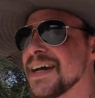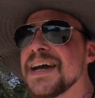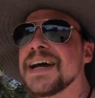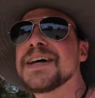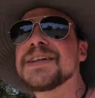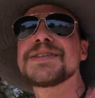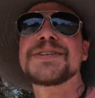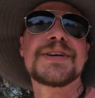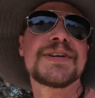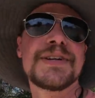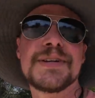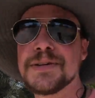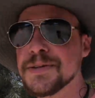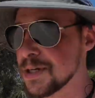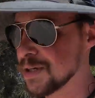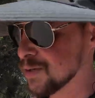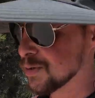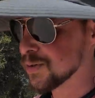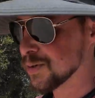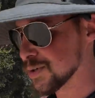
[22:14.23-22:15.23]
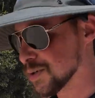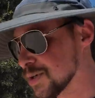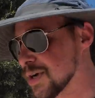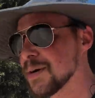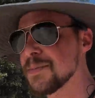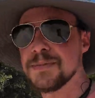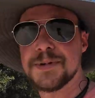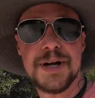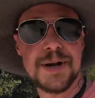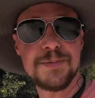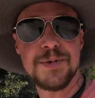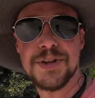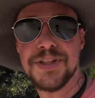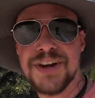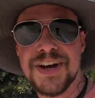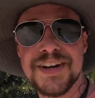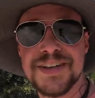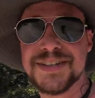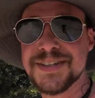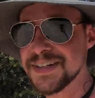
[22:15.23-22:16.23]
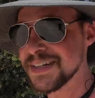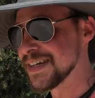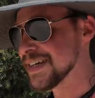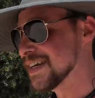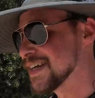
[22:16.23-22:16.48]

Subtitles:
And so then they're like, oh, you come with us.